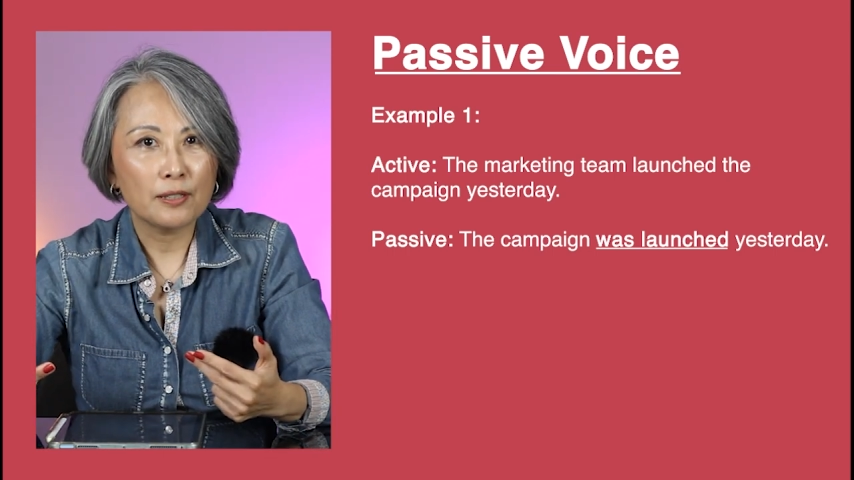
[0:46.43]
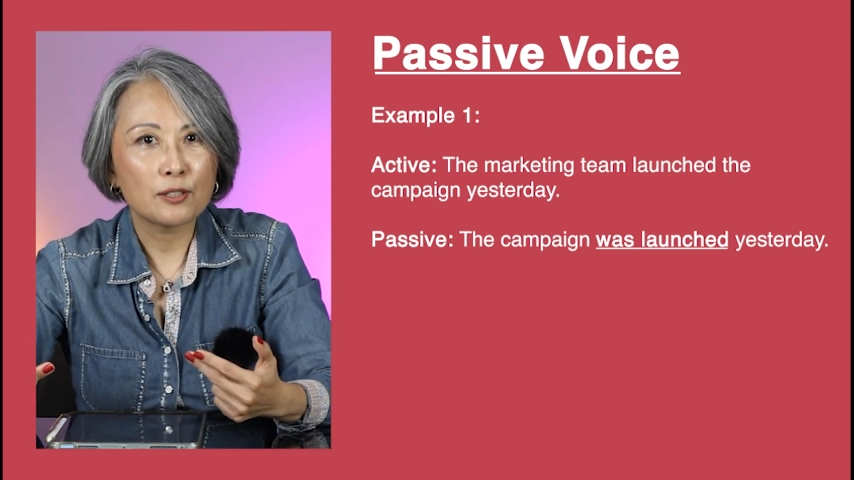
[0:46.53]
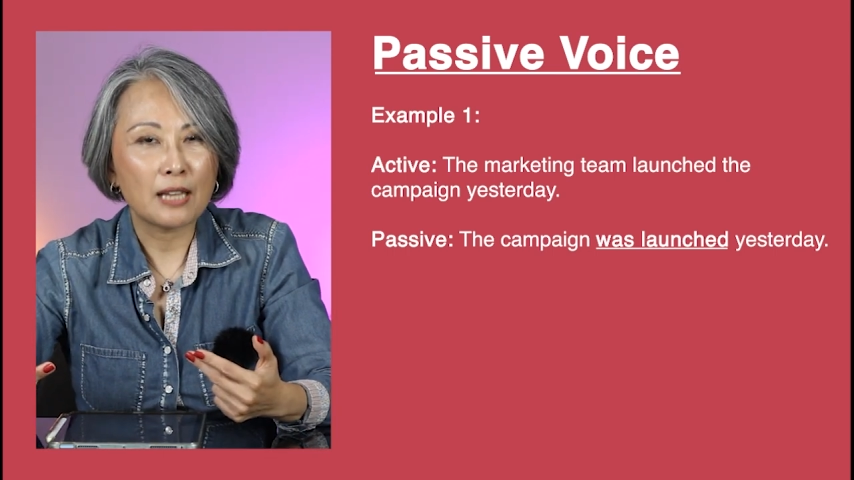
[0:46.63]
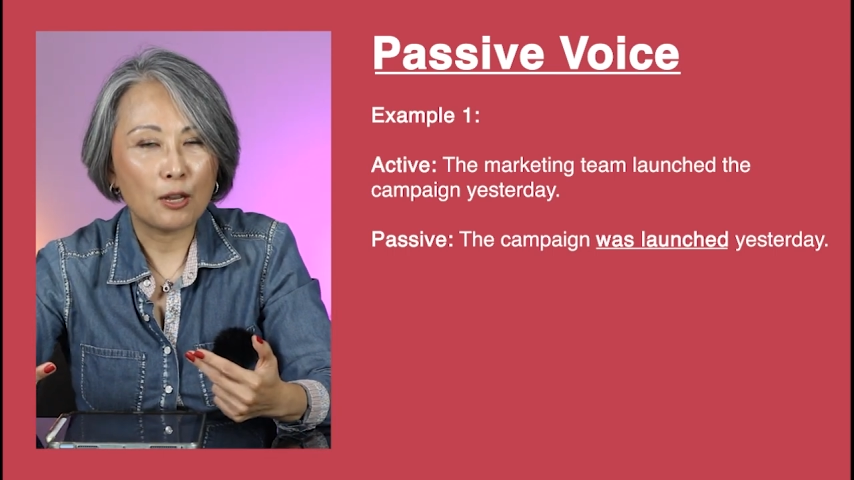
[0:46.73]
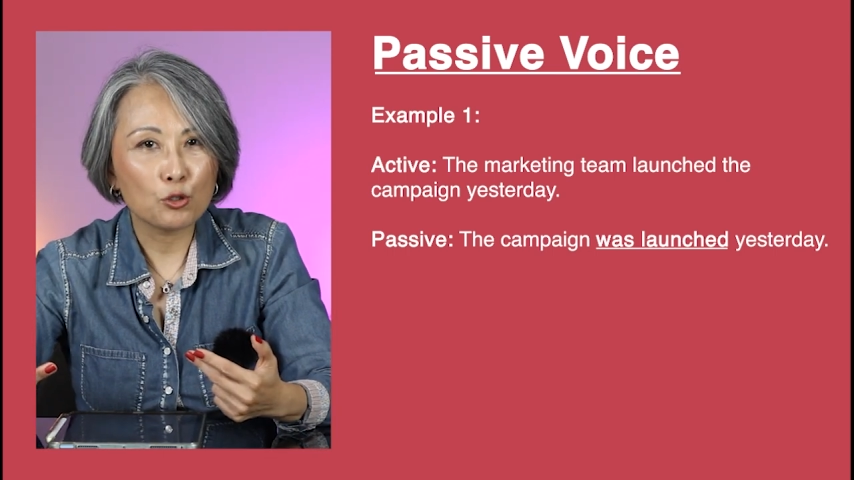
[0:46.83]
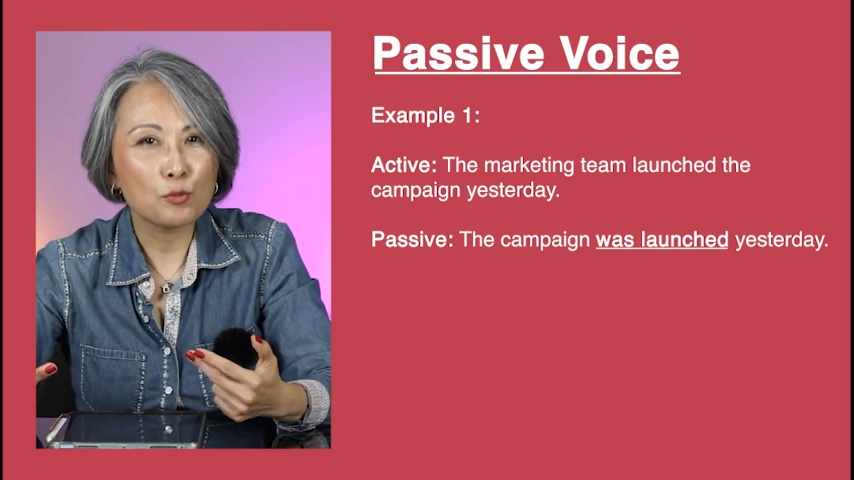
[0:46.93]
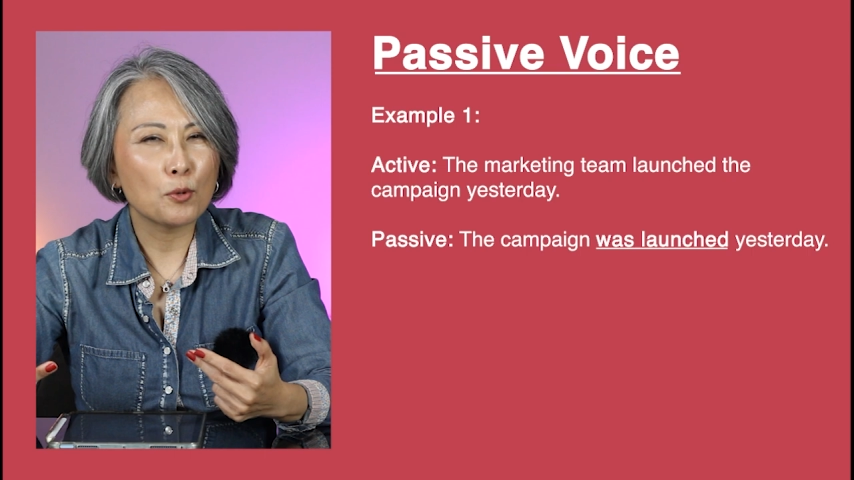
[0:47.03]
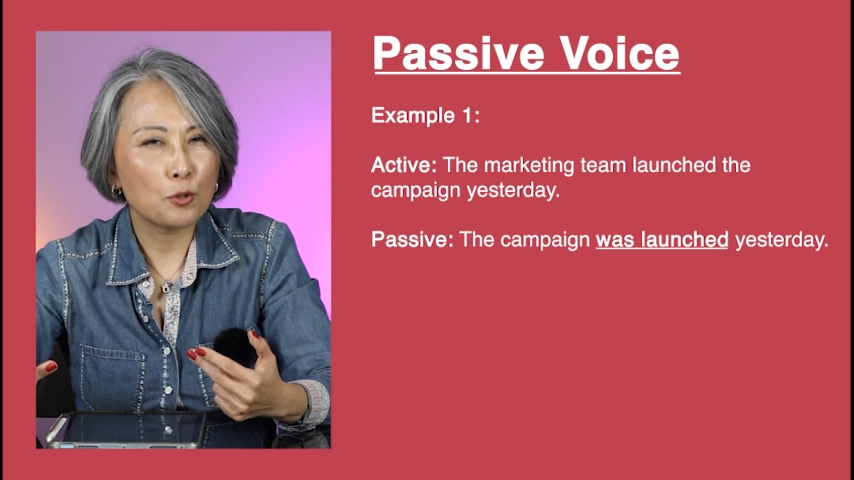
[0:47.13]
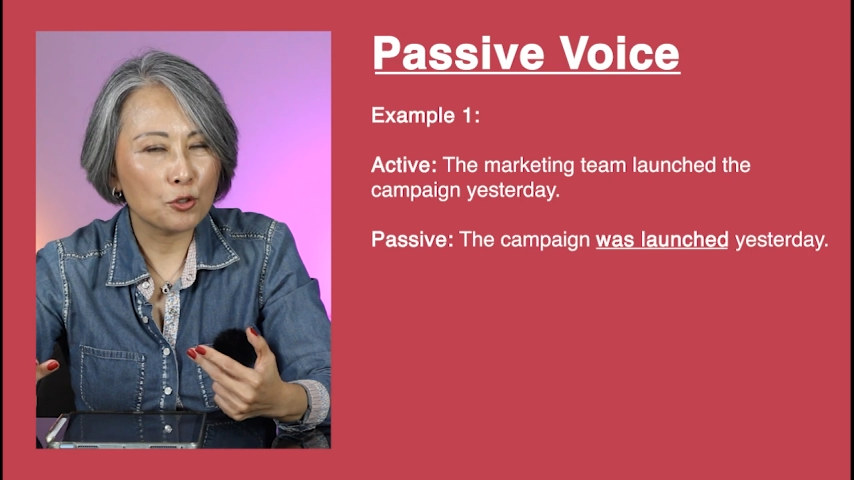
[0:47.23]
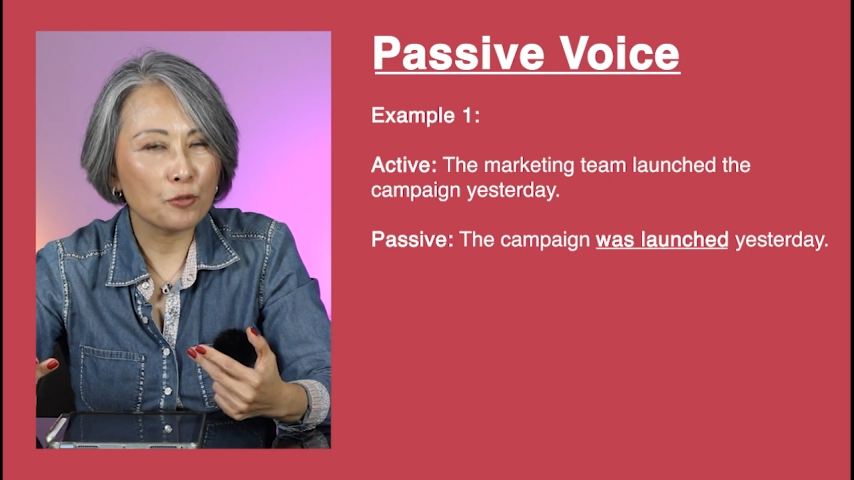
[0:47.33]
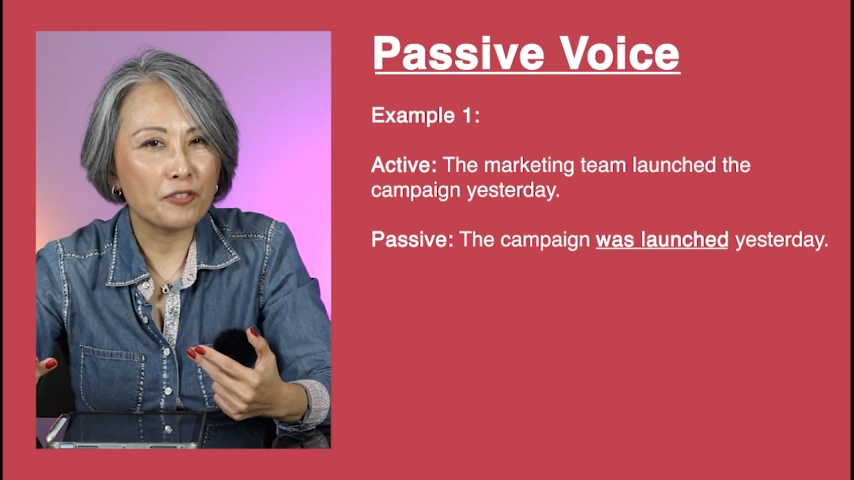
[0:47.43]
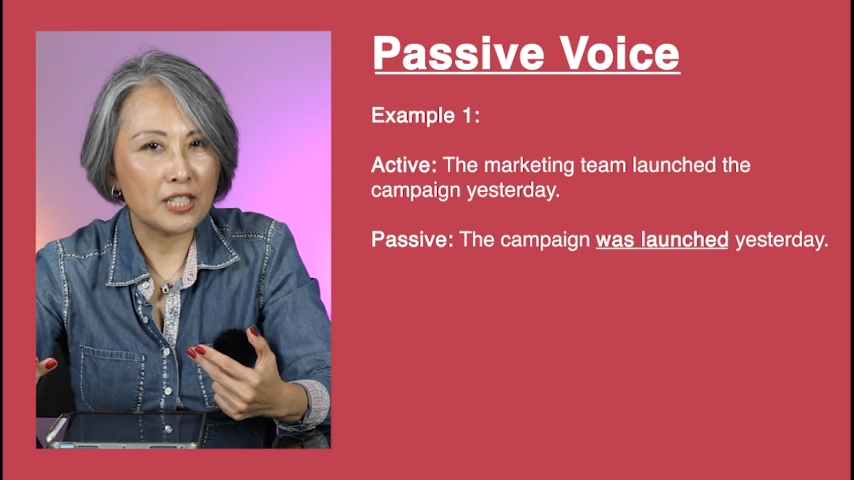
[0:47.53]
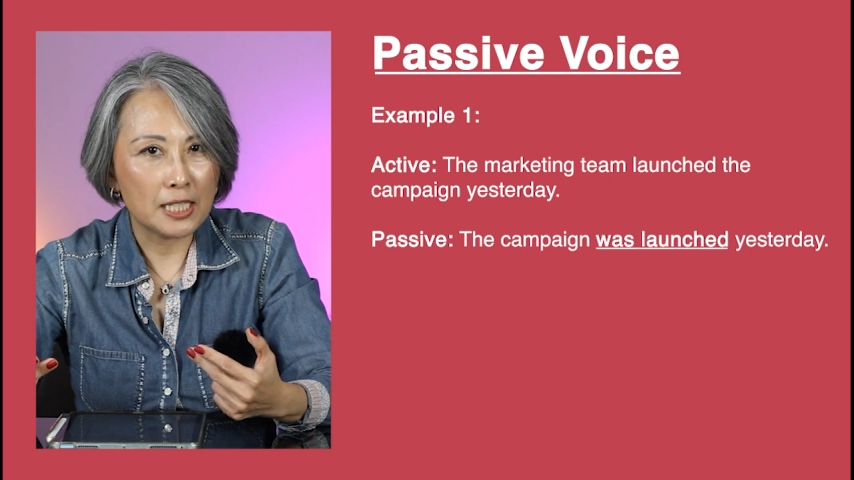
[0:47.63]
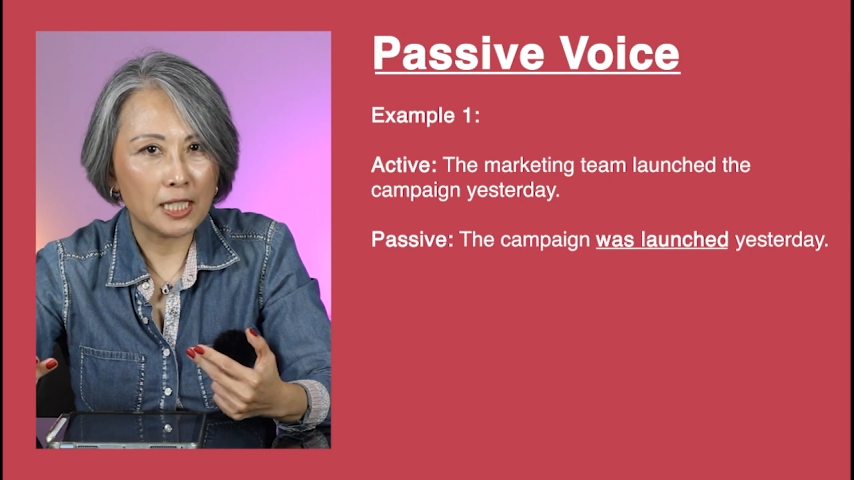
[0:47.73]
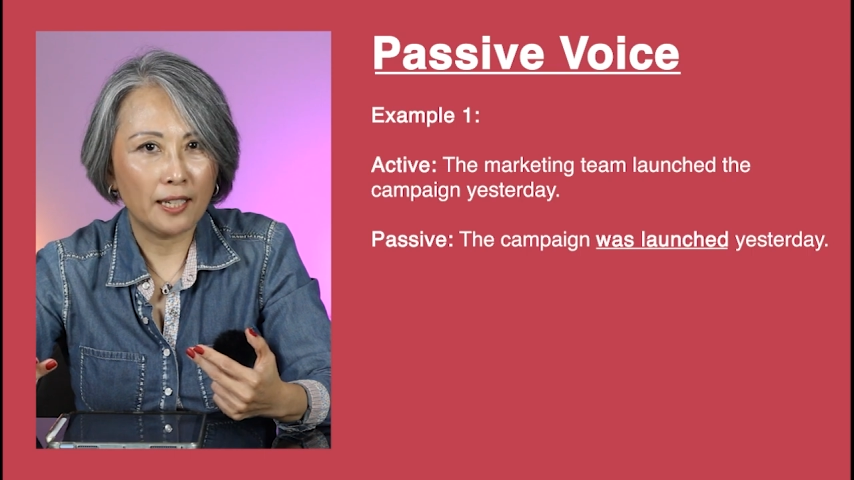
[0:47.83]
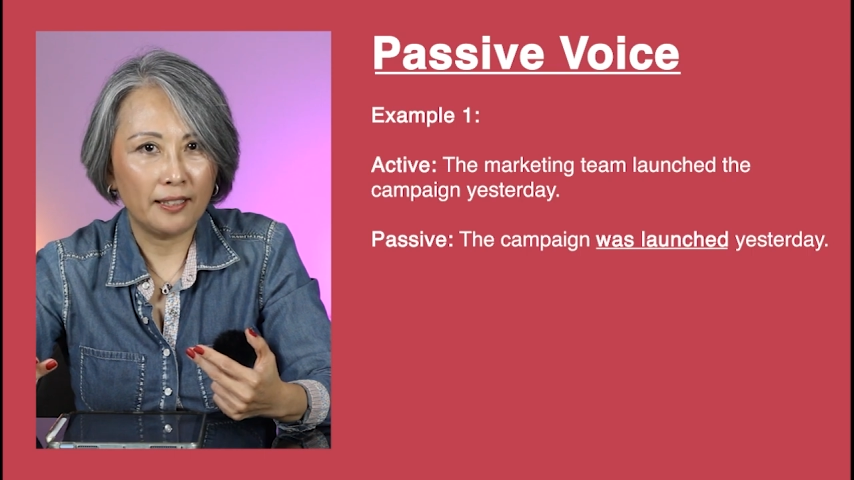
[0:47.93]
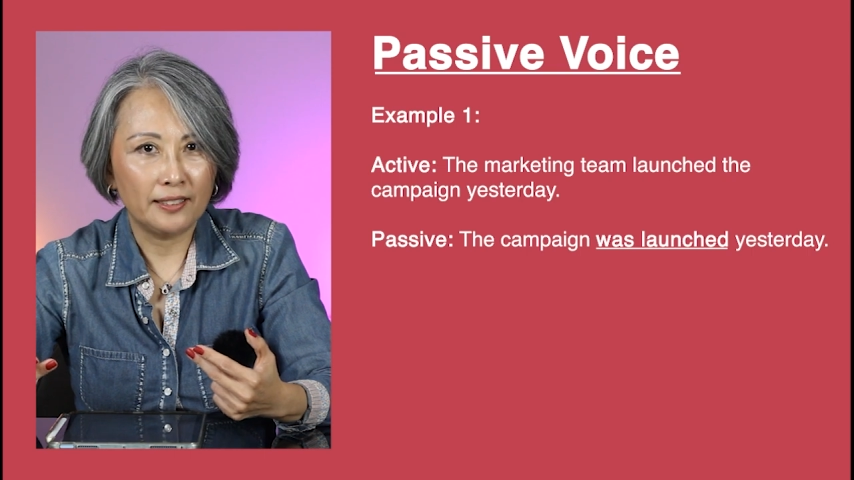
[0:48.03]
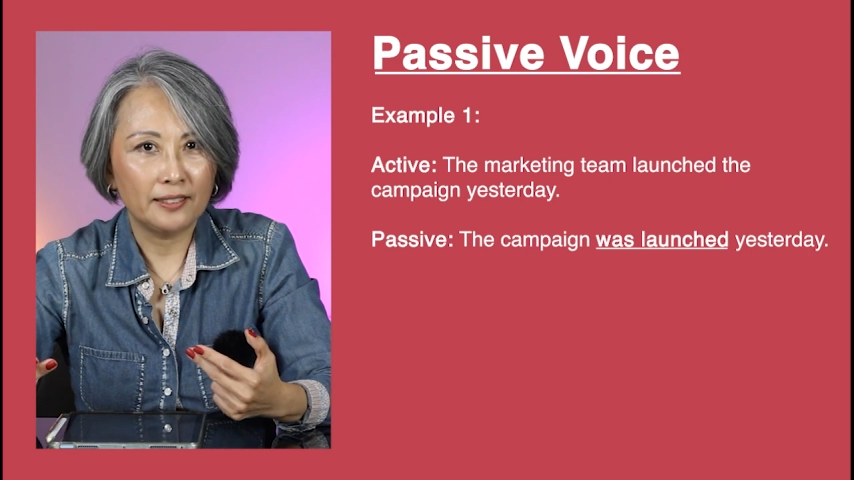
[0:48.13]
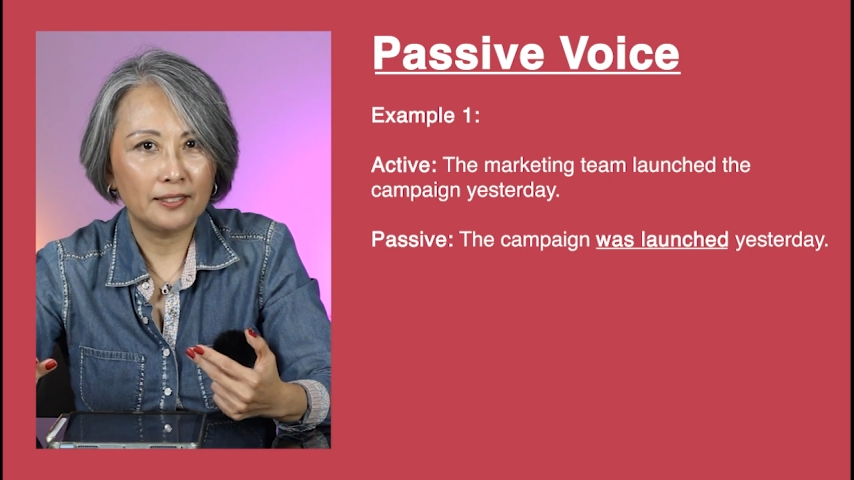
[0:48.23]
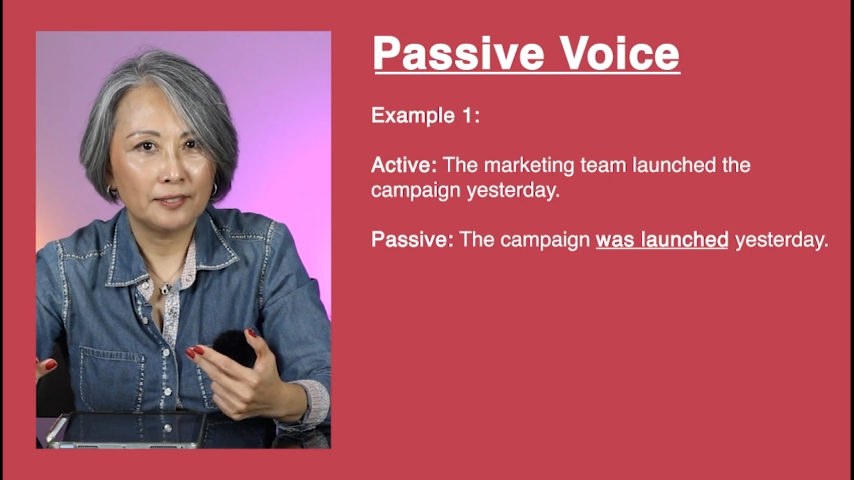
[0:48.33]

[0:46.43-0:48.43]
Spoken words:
sounds more sophisticated?